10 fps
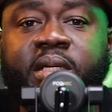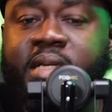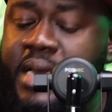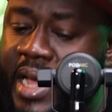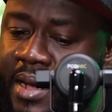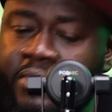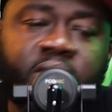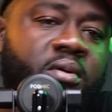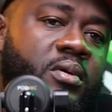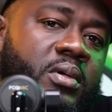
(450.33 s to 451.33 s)

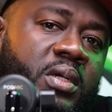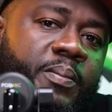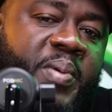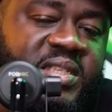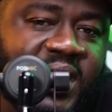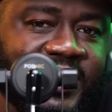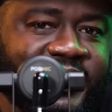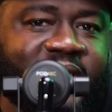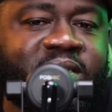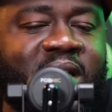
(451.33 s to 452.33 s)
Now
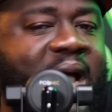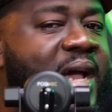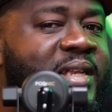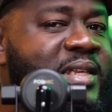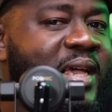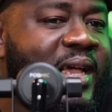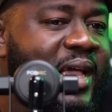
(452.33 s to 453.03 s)
percentage na near